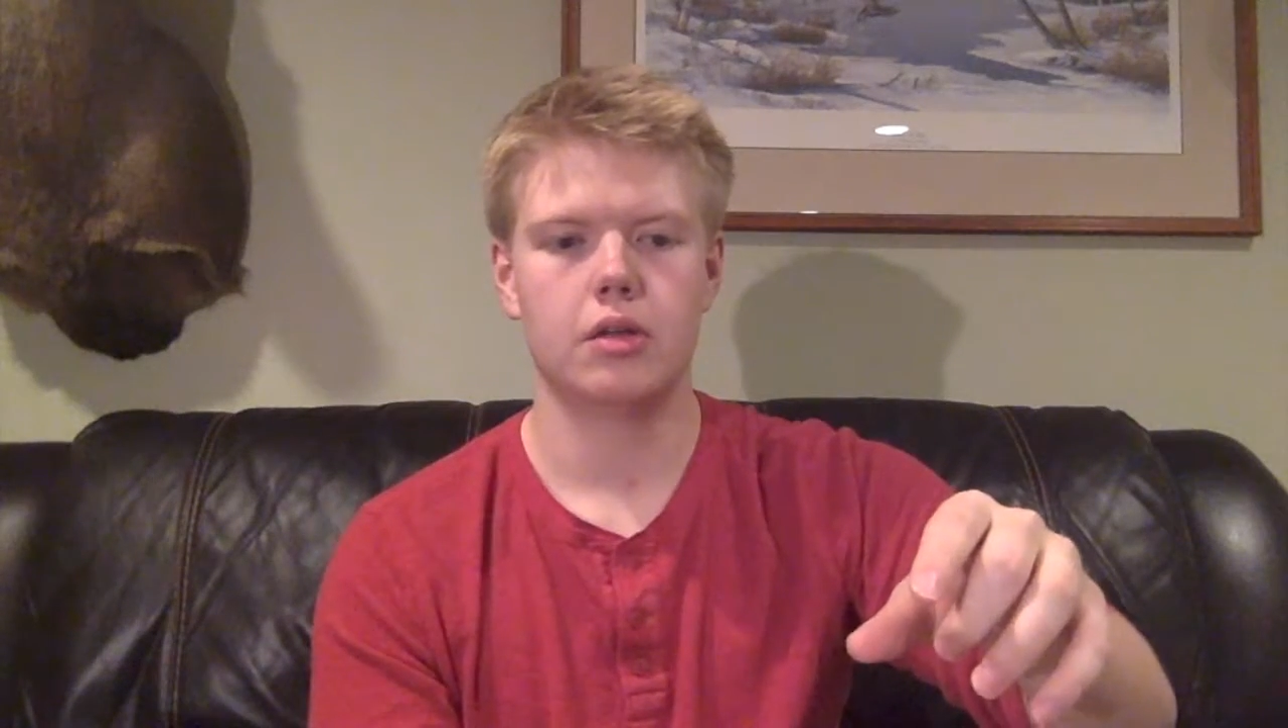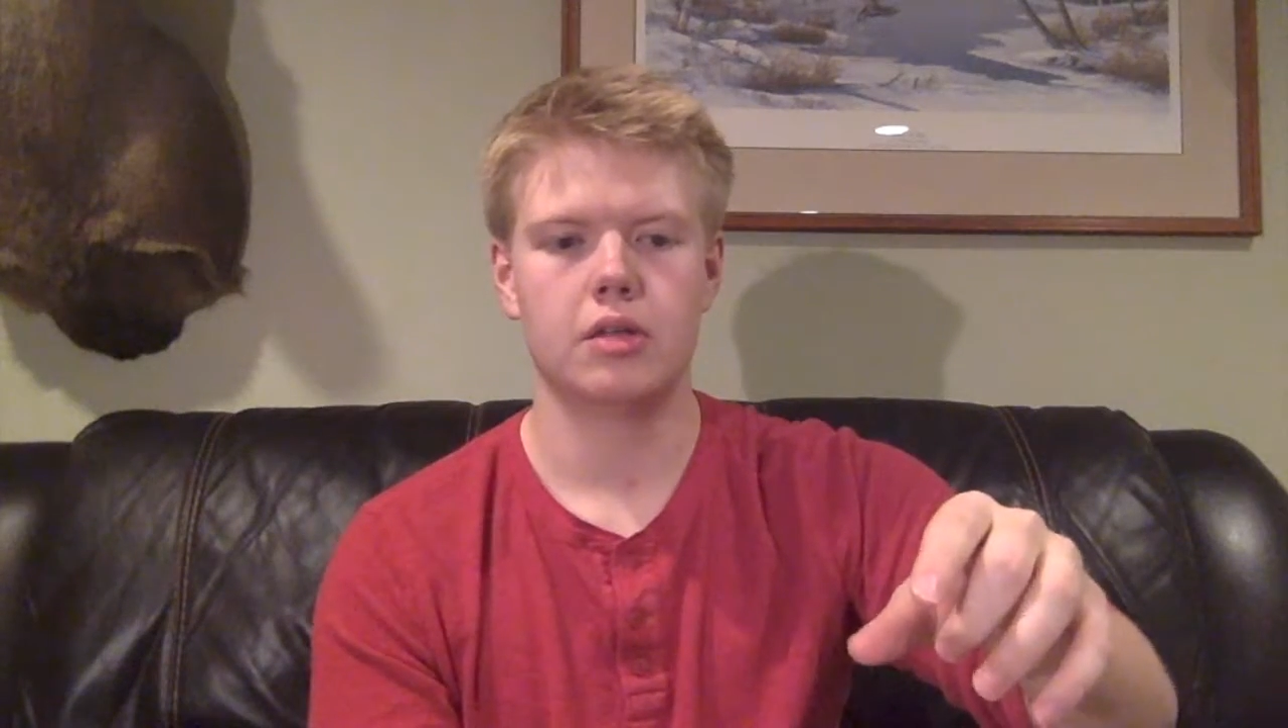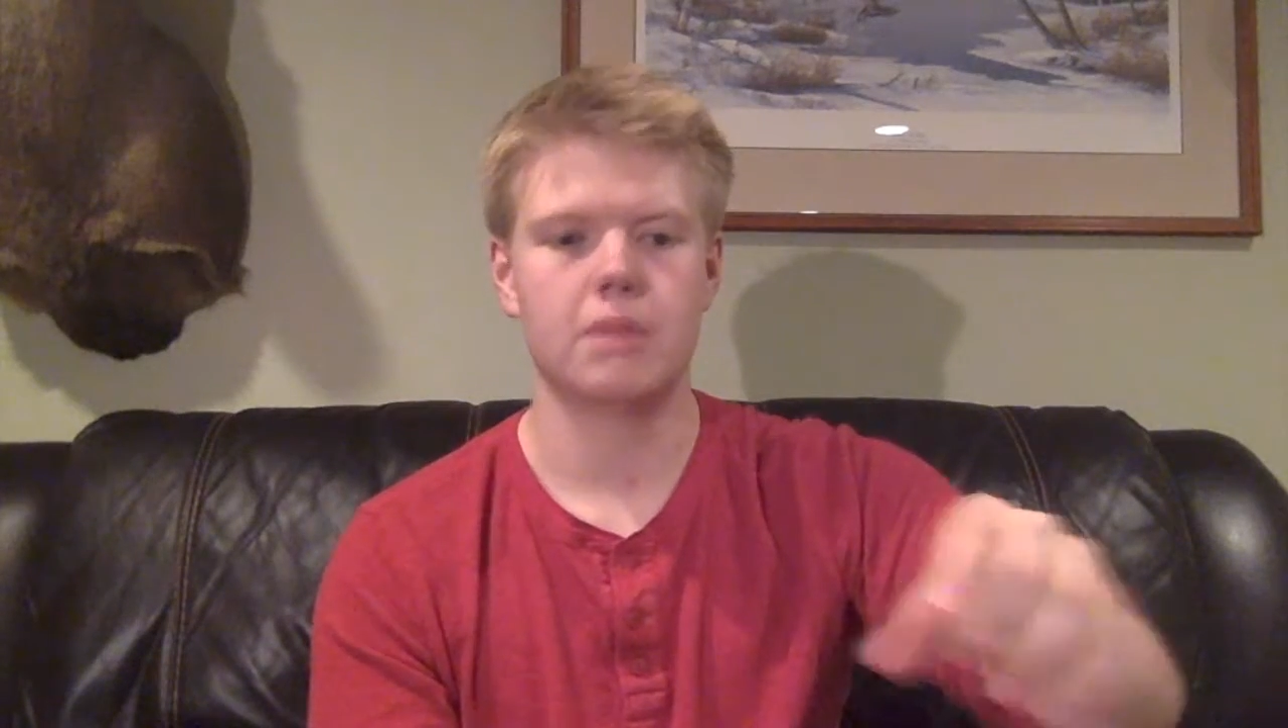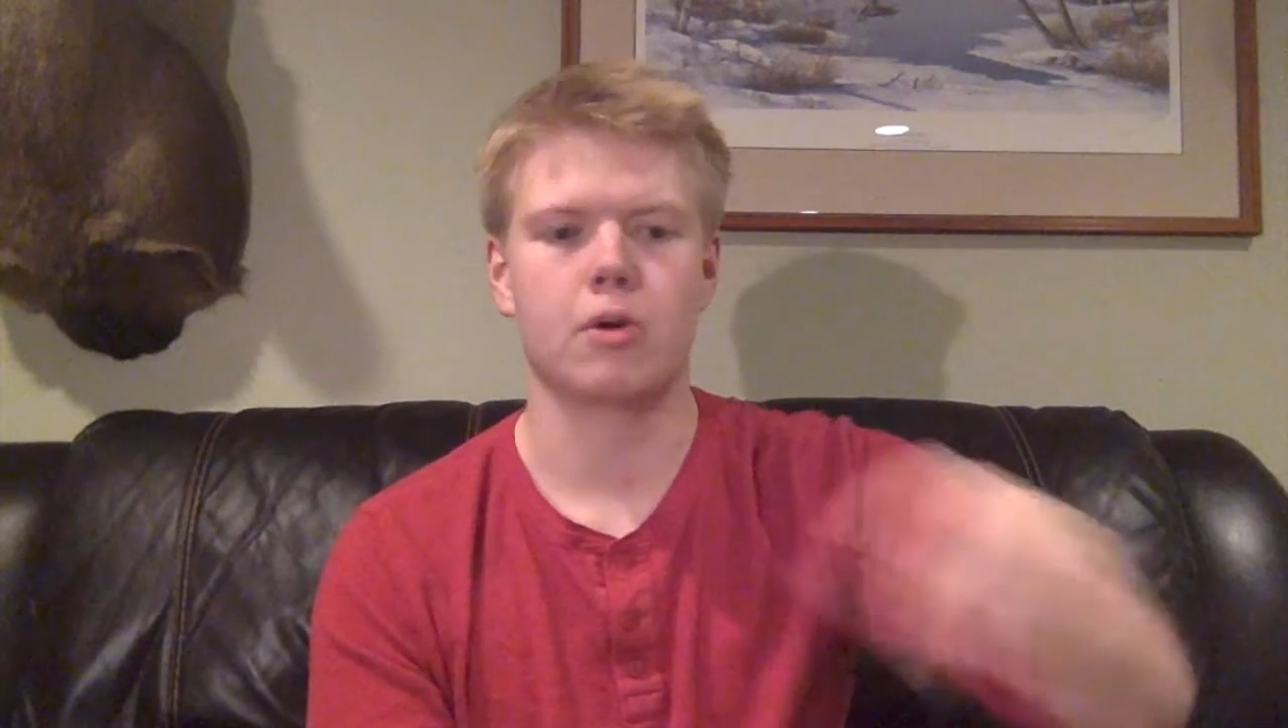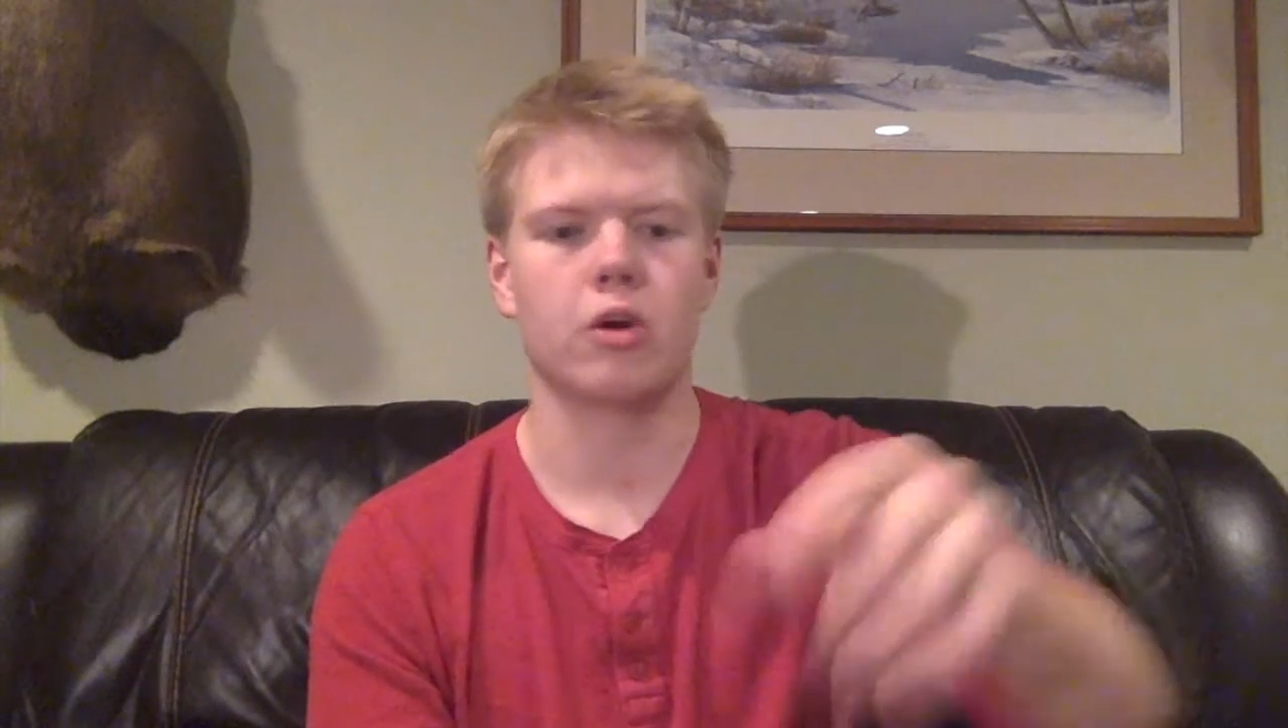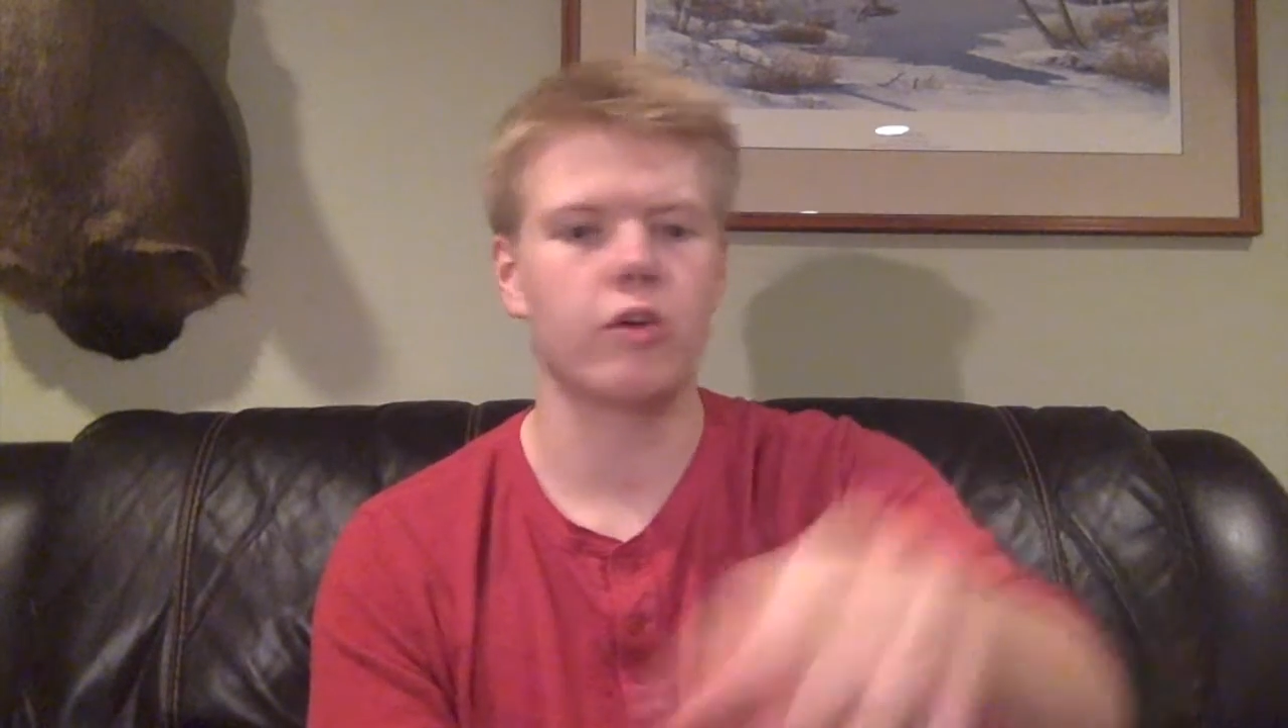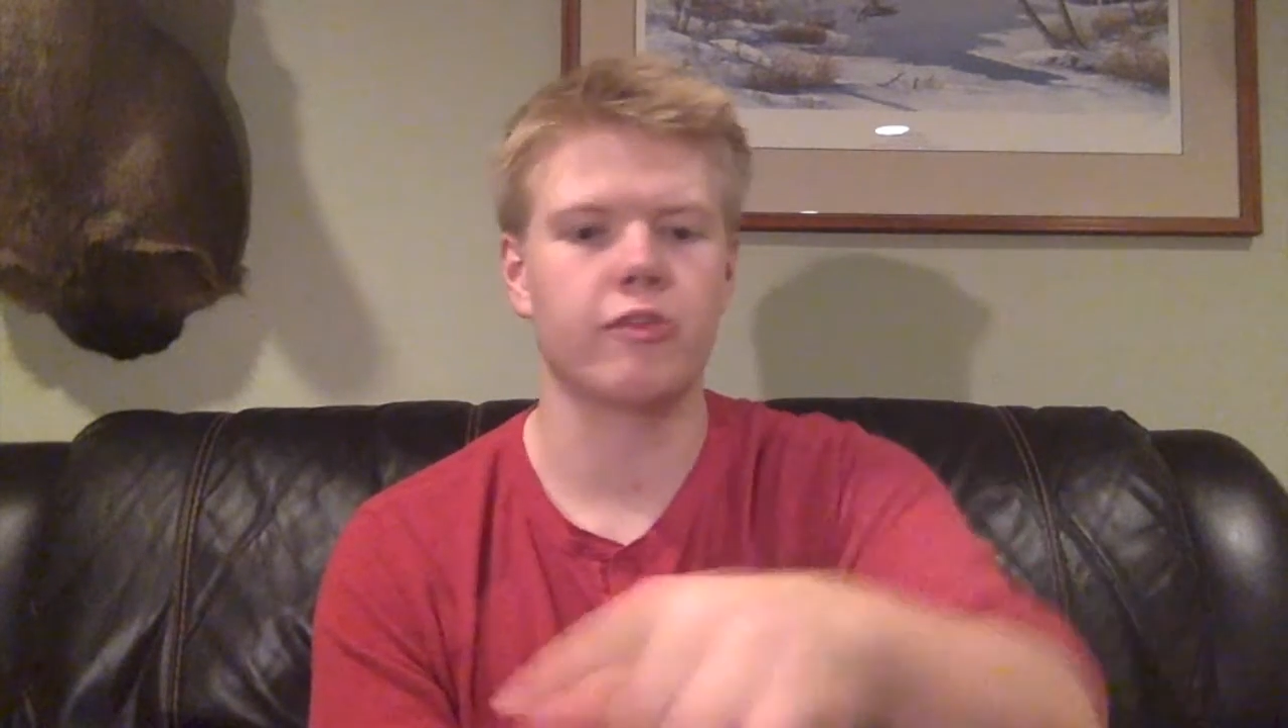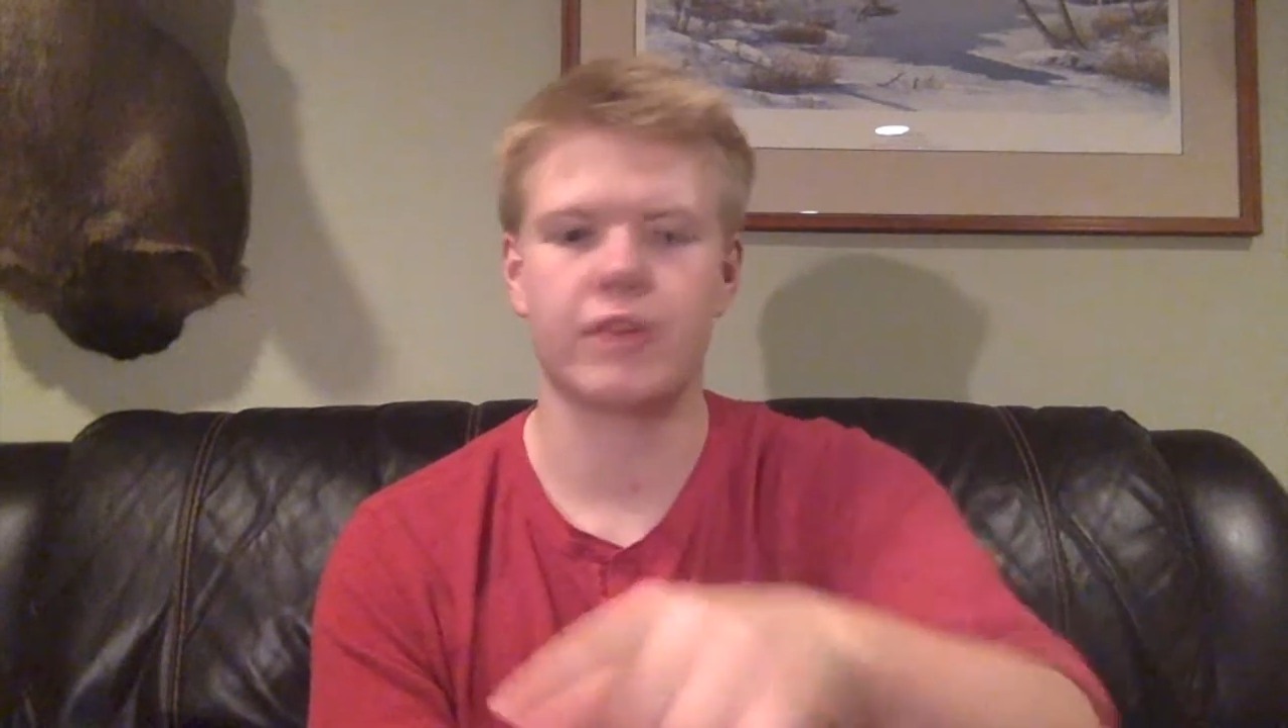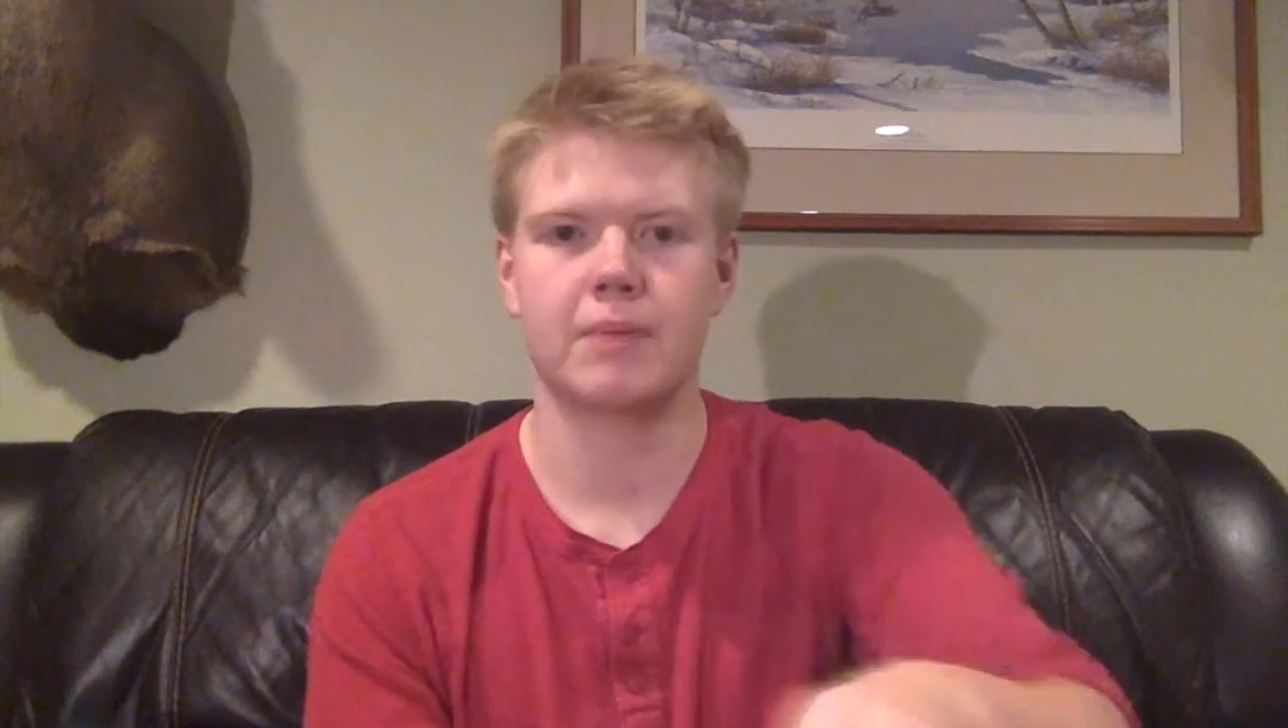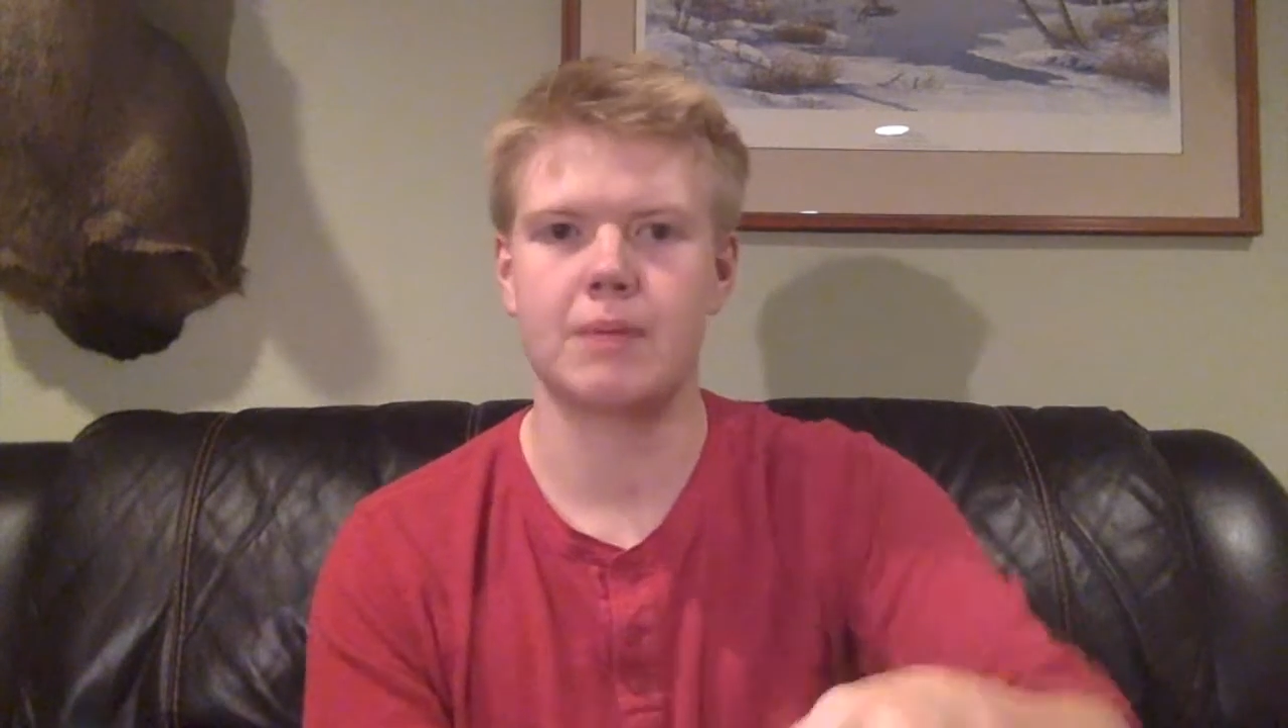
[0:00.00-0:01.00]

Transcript: the perfect